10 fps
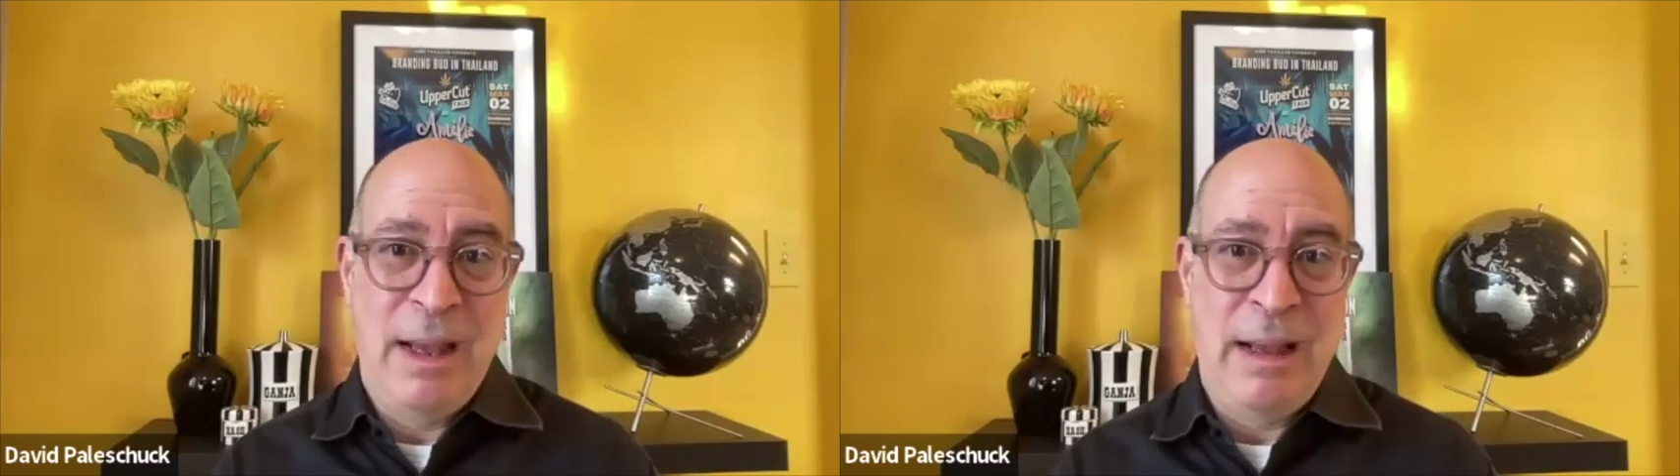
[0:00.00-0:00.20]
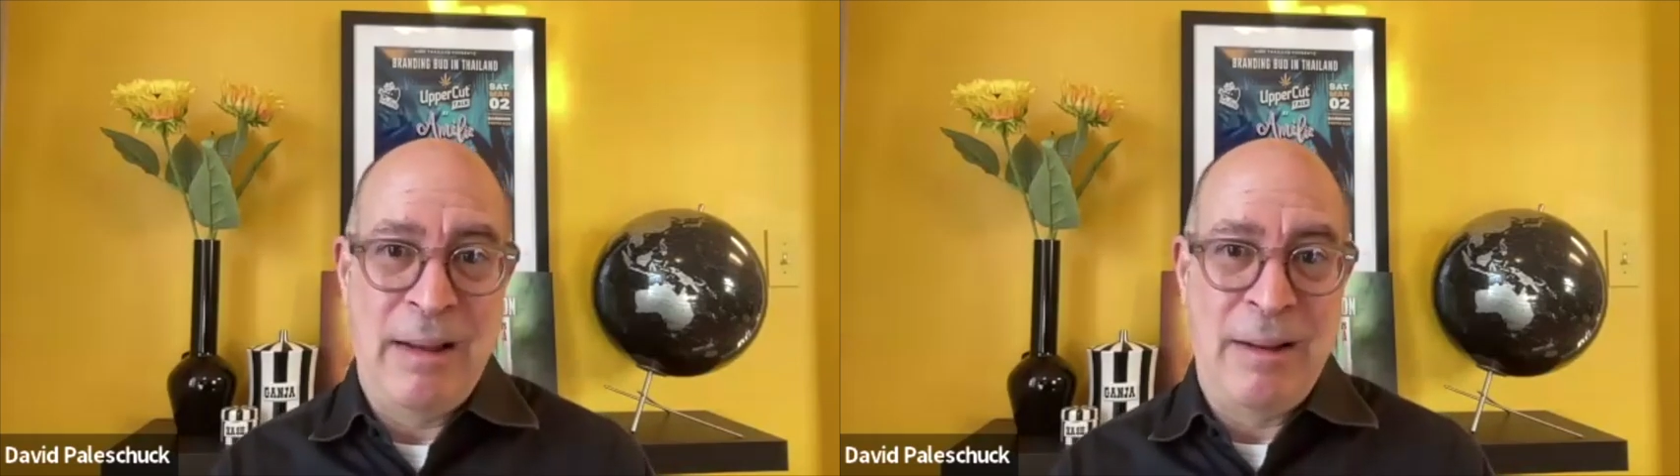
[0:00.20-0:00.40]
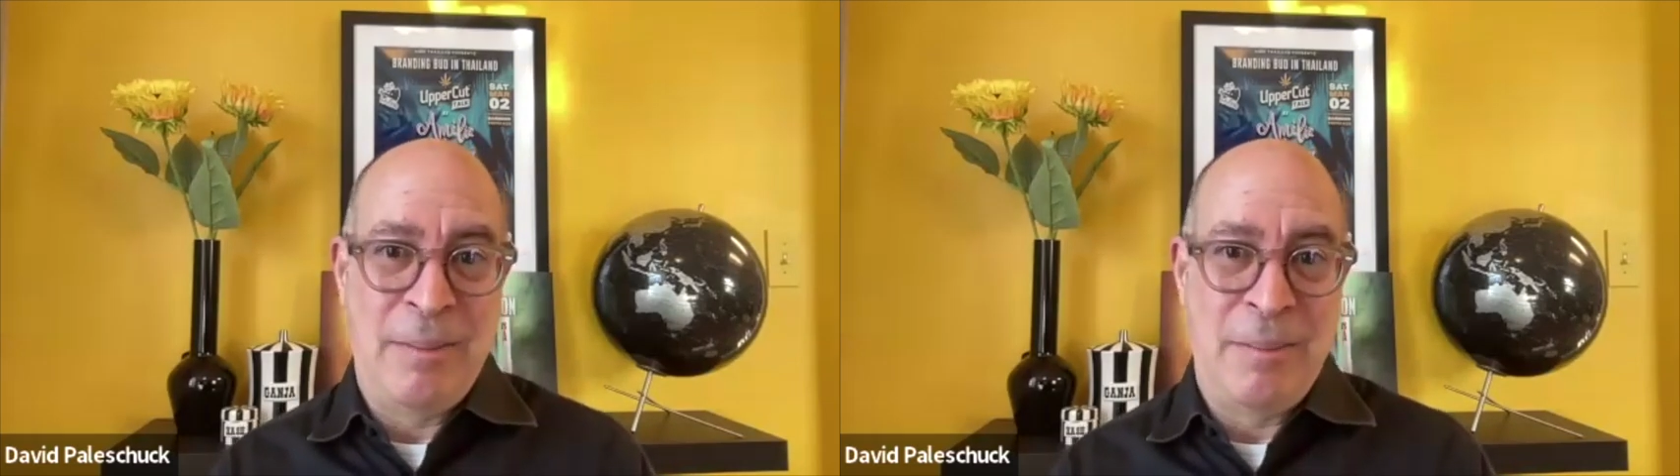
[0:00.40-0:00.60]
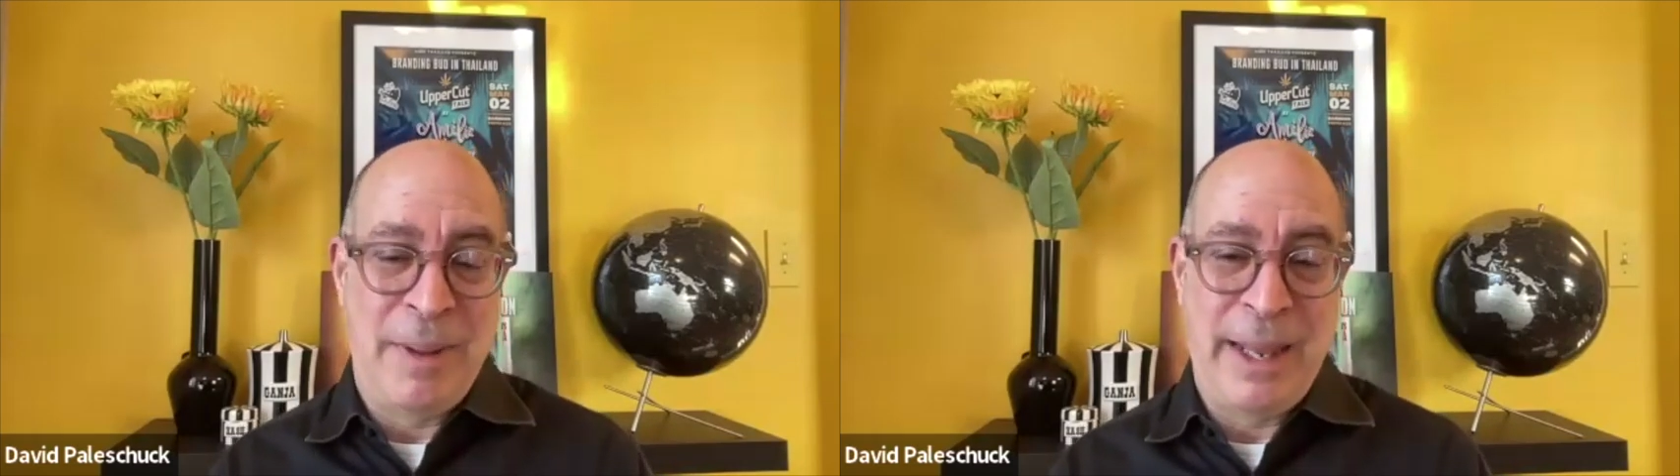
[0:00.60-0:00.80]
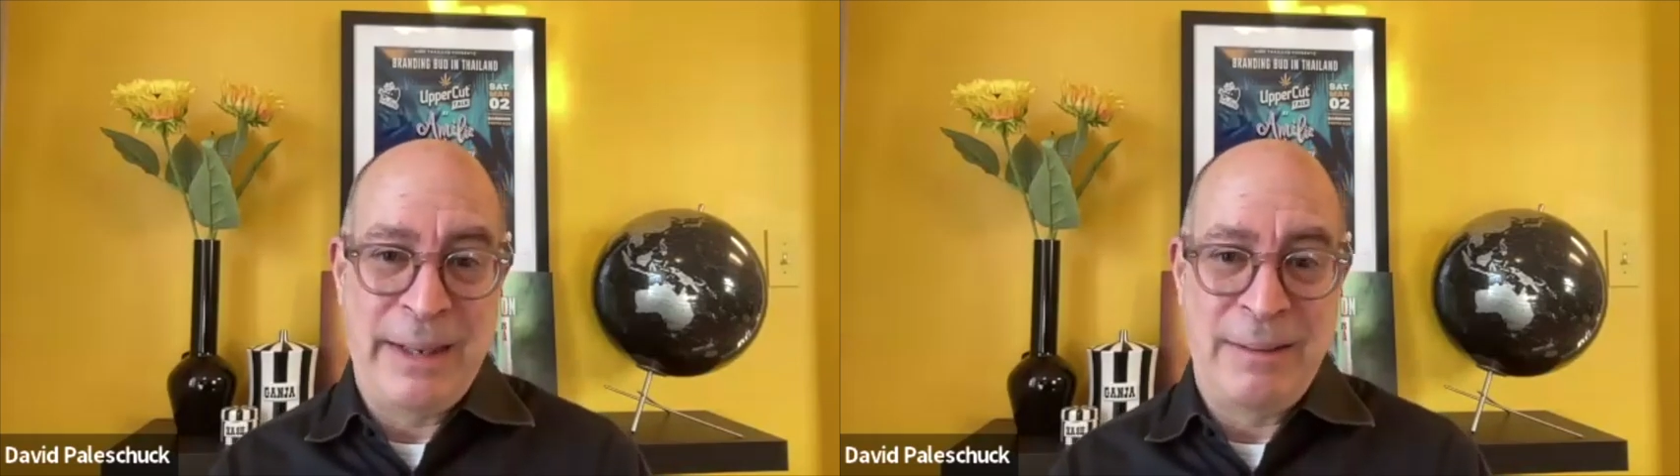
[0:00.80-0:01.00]

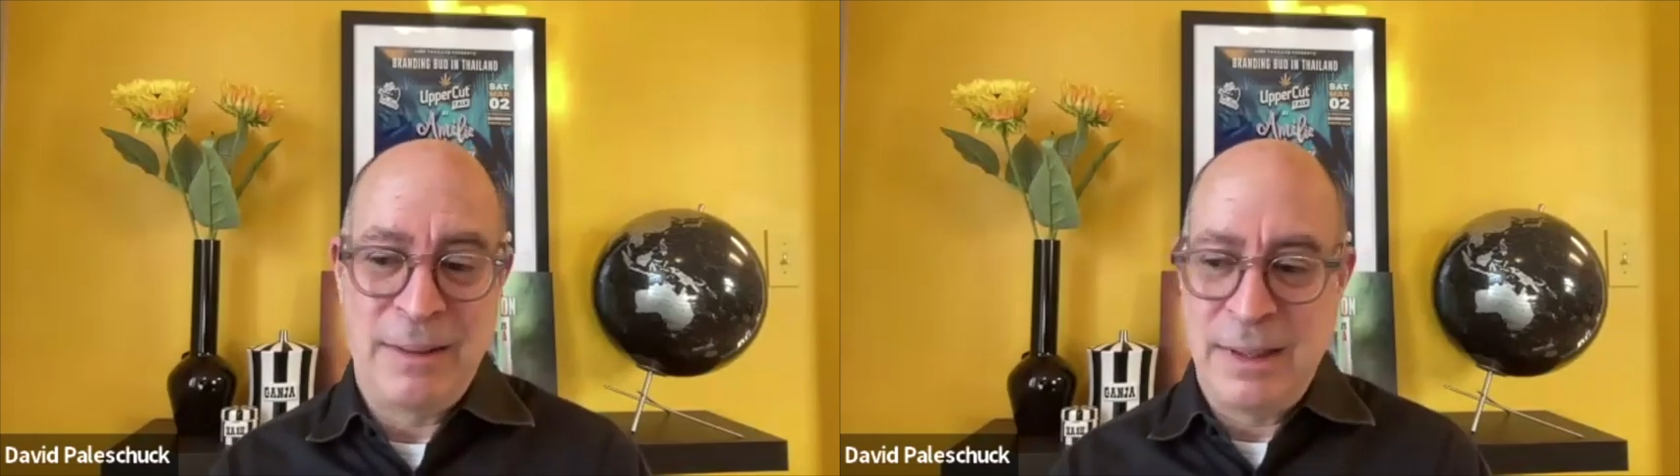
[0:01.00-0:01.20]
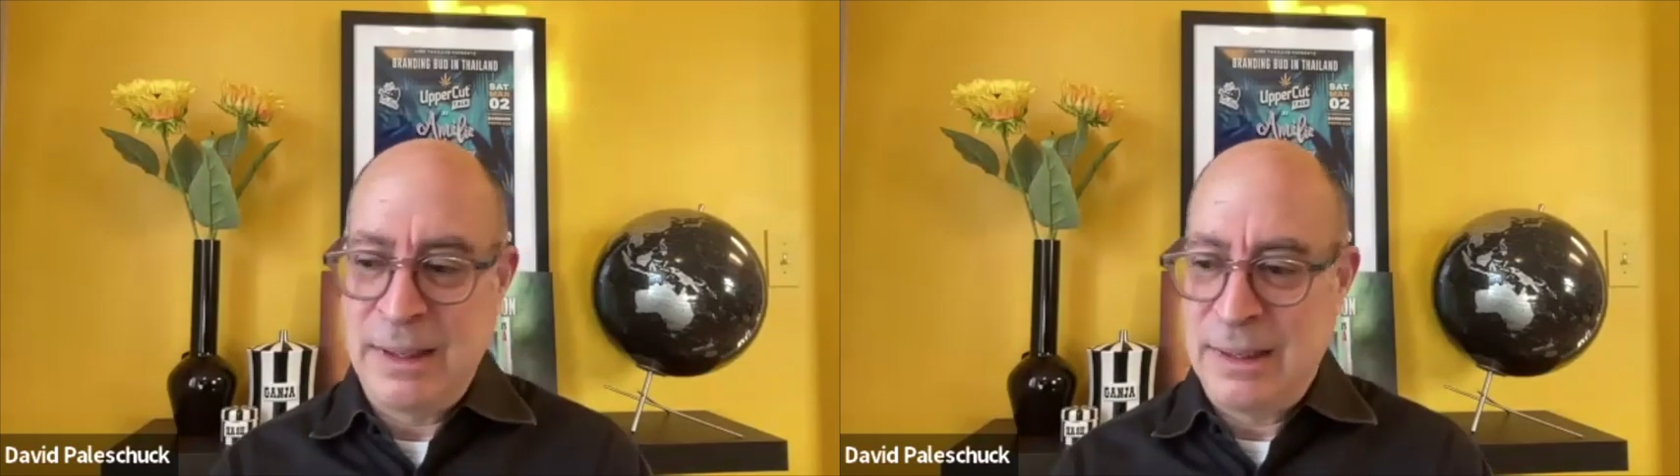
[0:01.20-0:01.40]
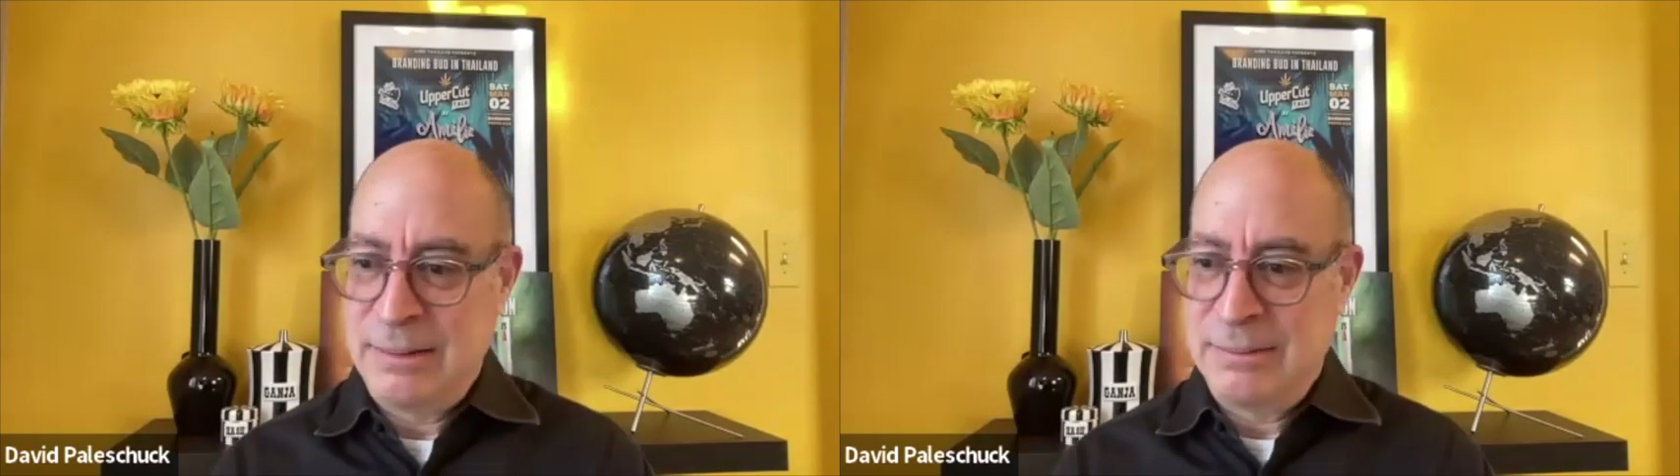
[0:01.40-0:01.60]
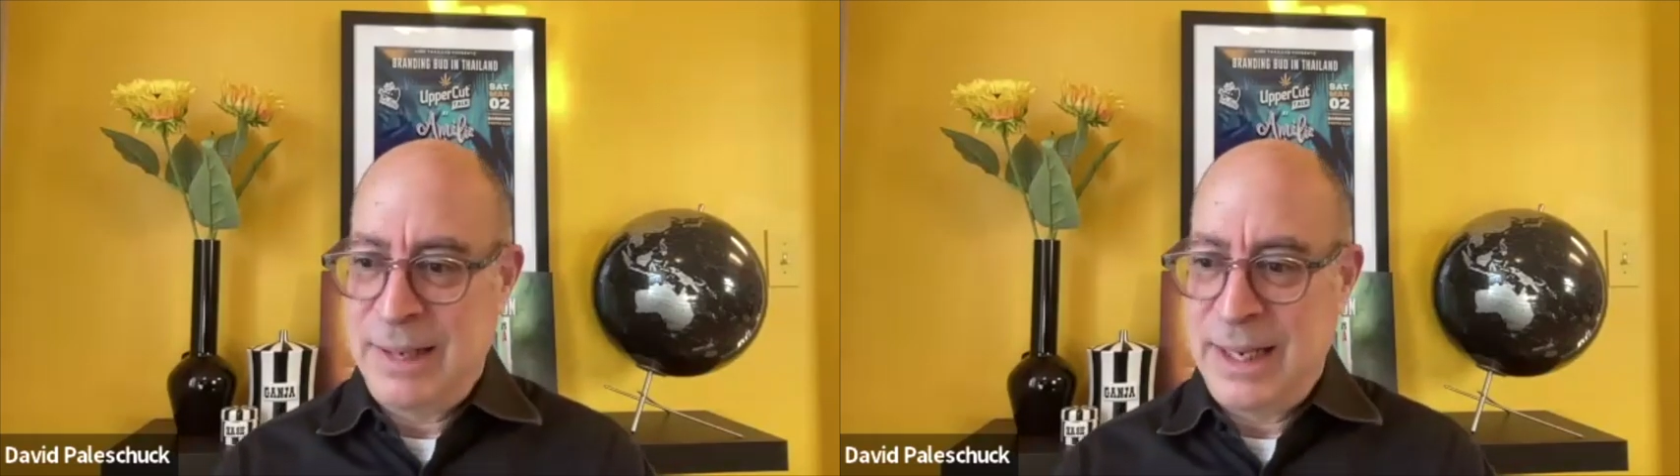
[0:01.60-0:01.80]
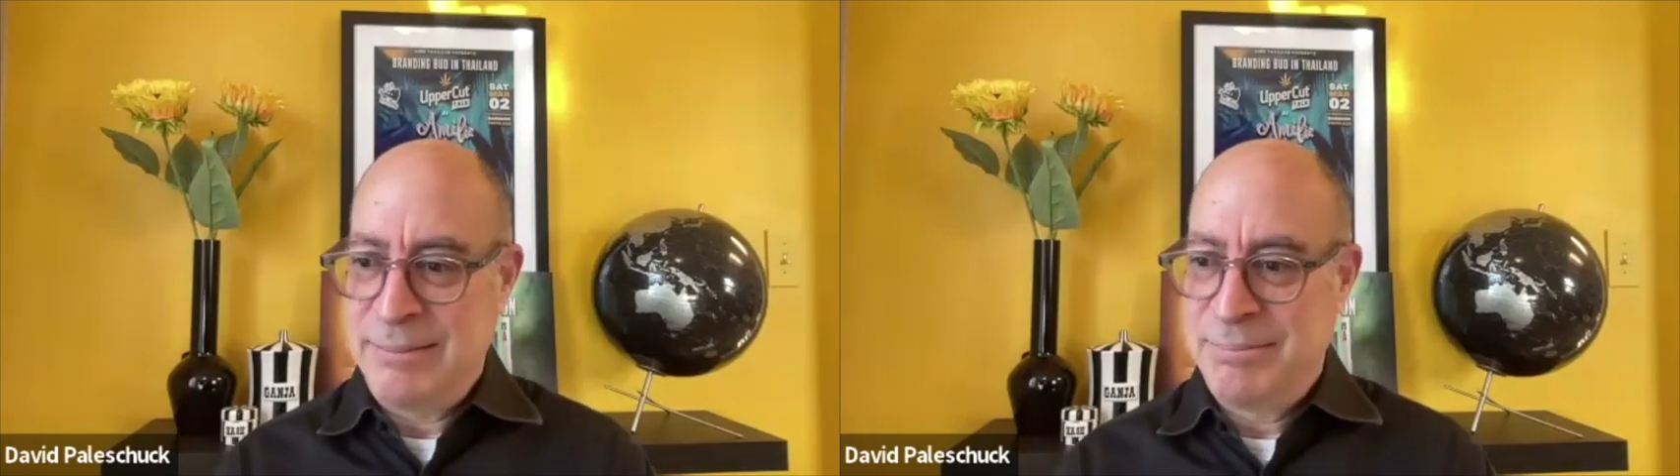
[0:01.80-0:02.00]
and
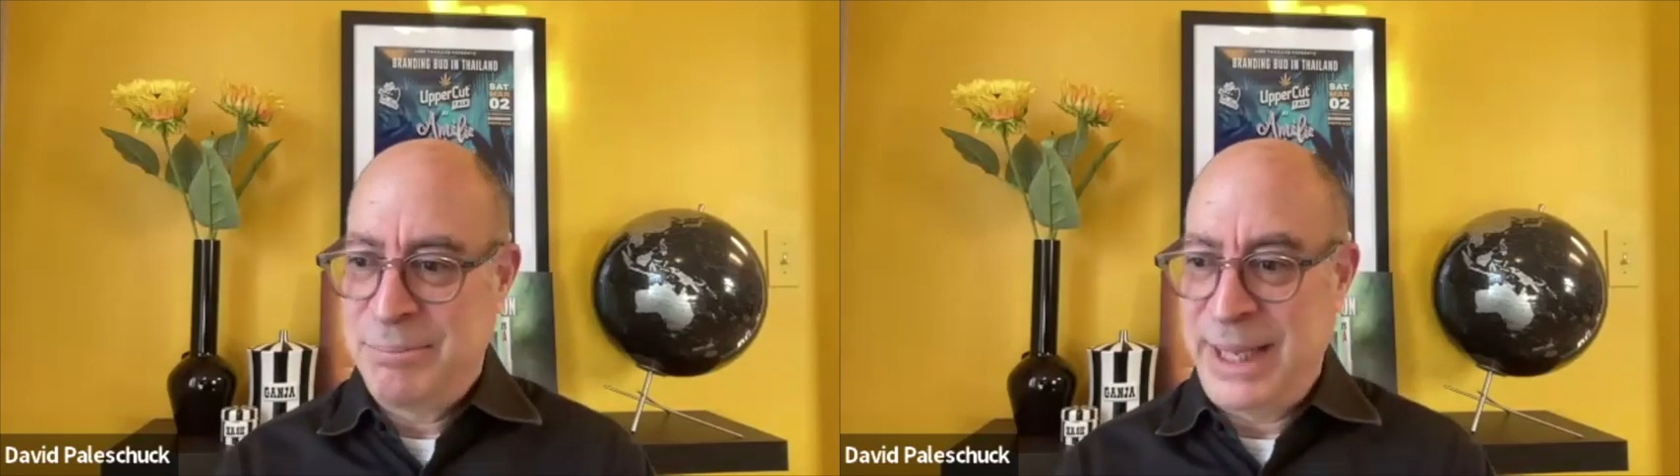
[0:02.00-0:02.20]
I